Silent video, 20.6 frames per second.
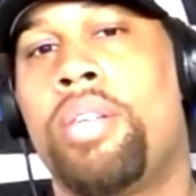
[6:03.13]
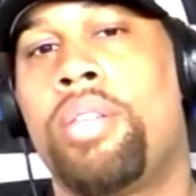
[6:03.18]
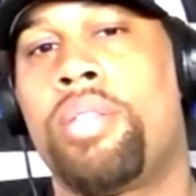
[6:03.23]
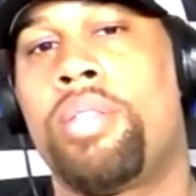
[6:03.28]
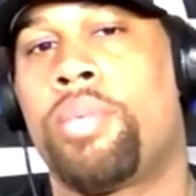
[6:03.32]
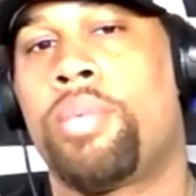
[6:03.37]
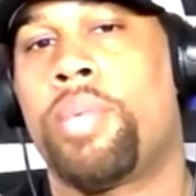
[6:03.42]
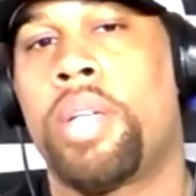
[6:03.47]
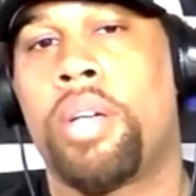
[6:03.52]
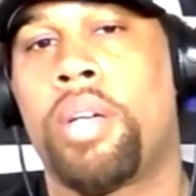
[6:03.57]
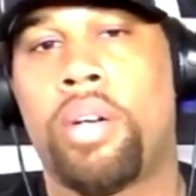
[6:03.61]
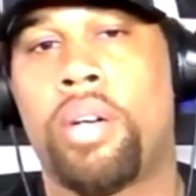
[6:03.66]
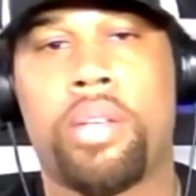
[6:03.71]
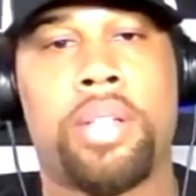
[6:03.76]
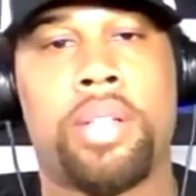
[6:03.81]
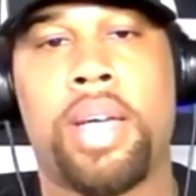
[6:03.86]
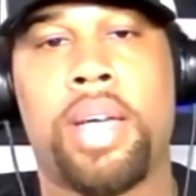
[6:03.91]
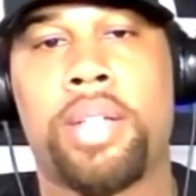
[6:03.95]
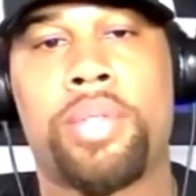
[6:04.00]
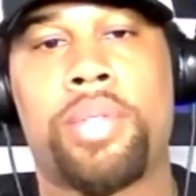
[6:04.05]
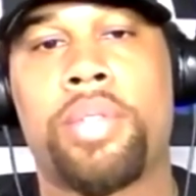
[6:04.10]
want all
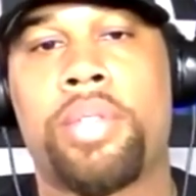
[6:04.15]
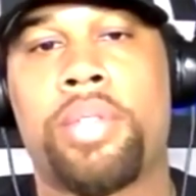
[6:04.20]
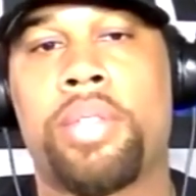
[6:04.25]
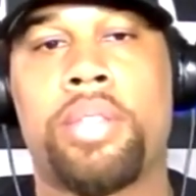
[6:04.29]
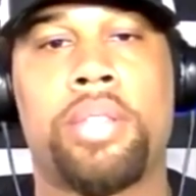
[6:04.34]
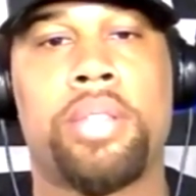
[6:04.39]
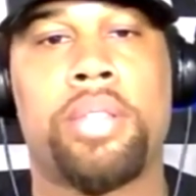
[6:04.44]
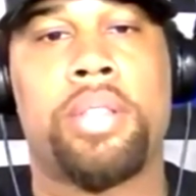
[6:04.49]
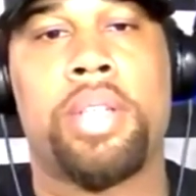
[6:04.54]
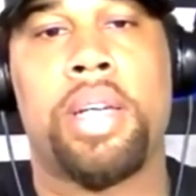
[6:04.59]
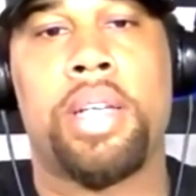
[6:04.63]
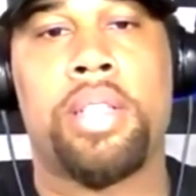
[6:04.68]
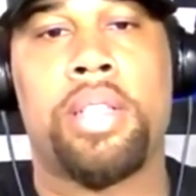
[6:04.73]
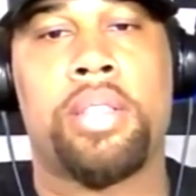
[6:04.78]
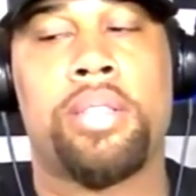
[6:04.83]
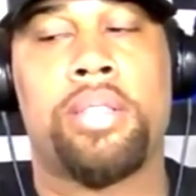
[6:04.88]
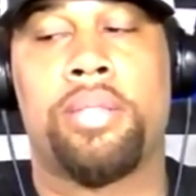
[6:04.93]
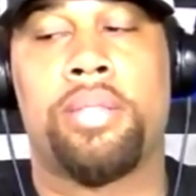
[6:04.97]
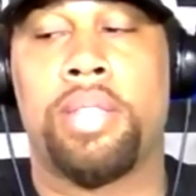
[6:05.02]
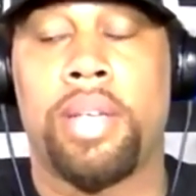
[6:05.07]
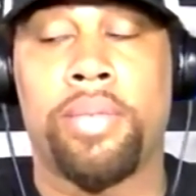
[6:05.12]
natural and it's
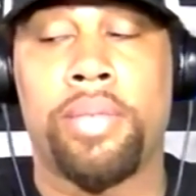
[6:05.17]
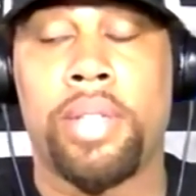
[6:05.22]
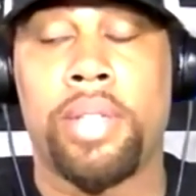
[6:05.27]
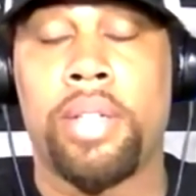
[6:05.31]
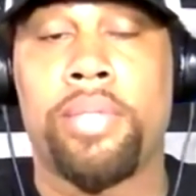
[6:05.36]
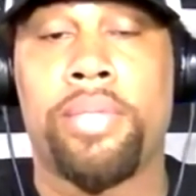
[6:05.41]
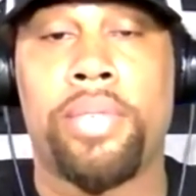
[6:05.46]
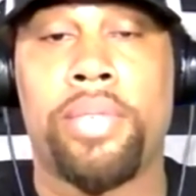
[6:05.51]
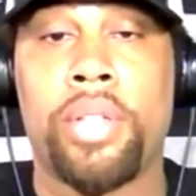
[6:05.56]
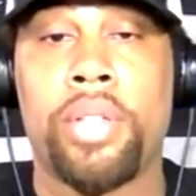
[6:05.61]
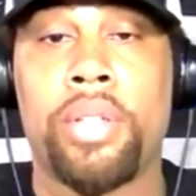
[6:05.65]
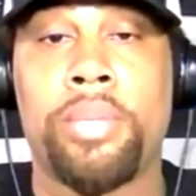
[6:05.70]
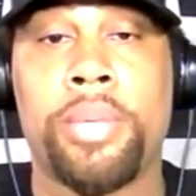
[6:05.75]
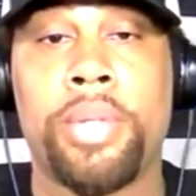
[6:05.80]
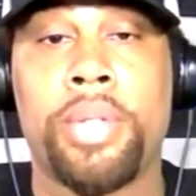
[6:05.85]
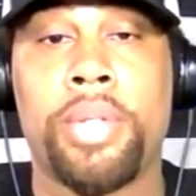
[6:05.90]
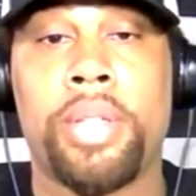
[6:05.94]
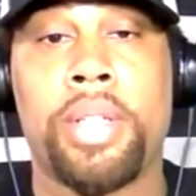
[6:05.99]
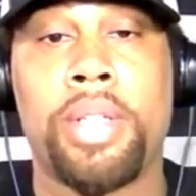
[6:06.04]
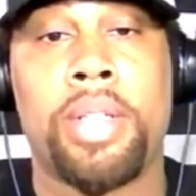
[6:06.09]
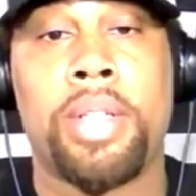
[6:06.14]
definitely affordable,
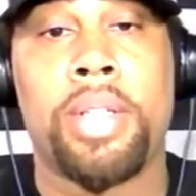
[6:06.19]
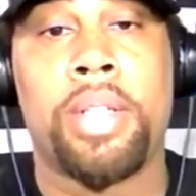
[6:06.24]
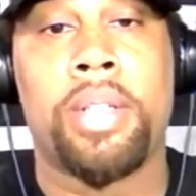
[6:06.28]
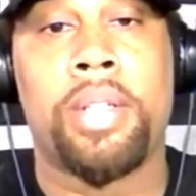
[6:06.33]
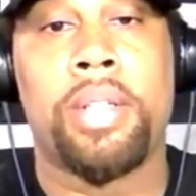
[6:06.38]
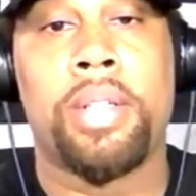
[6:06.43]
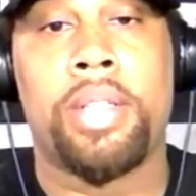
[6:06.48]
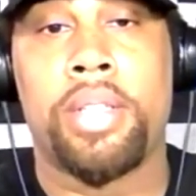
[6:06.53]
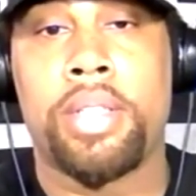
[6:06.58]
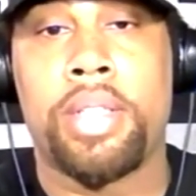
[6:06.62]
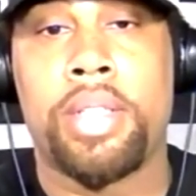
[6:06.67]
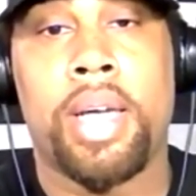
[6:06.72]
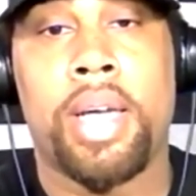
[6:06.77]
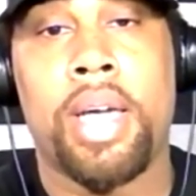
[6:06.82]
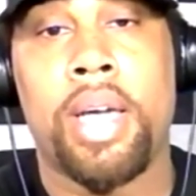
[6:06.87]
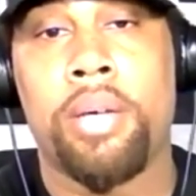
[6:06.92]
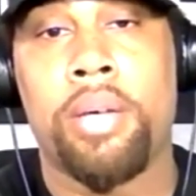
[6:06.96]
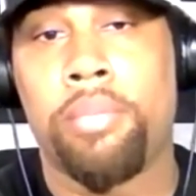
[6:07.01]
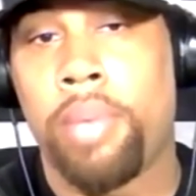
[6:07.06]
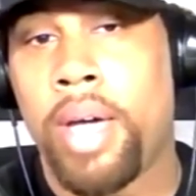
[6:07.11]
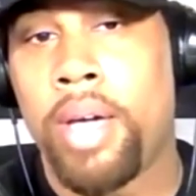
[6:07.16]
then check out
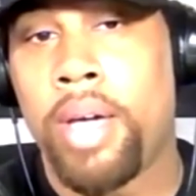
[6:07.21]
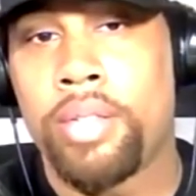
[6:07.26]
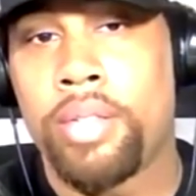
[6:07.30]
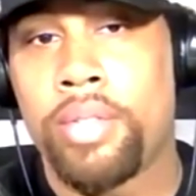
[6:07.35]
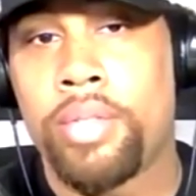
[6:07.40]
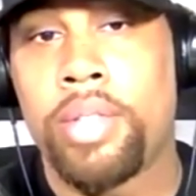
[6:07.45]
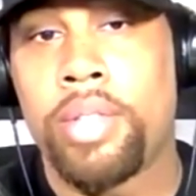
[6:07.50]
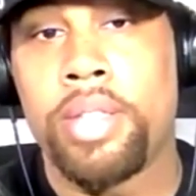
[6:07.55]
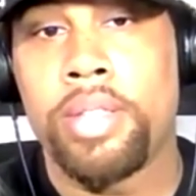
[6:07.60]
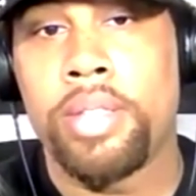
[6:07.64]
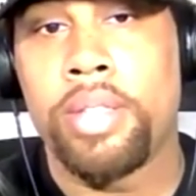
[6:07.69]
BioTrust.